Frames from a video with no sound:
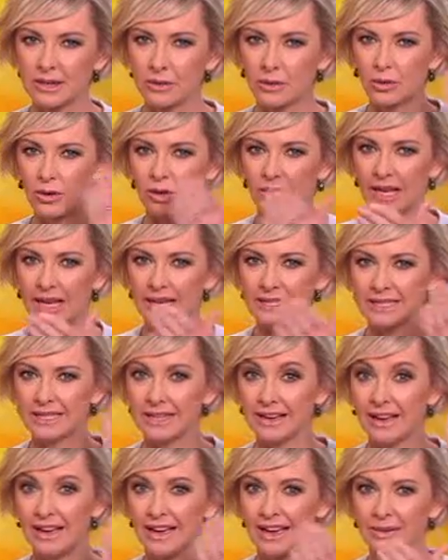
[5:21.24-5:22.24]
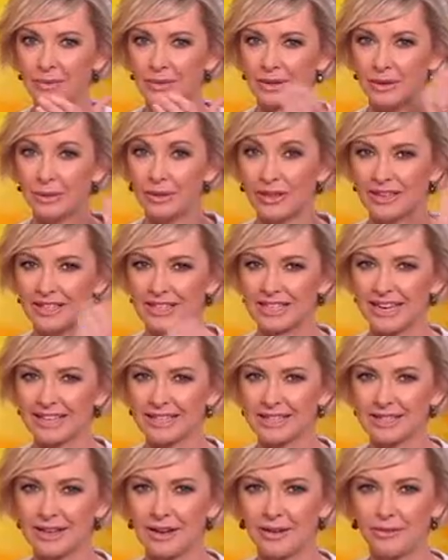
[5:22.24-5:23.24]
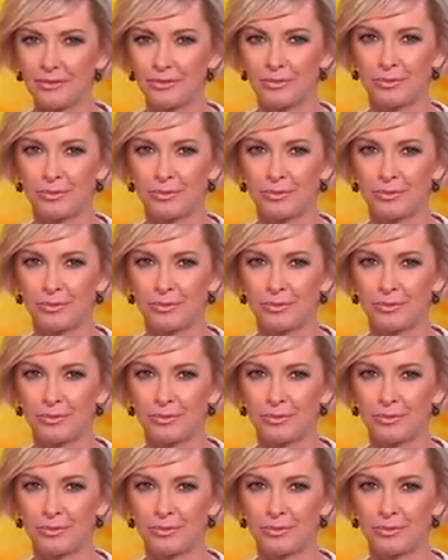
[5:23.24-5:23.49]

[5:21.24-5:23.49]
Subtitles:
go all glassy-eyed with all that tech stuff.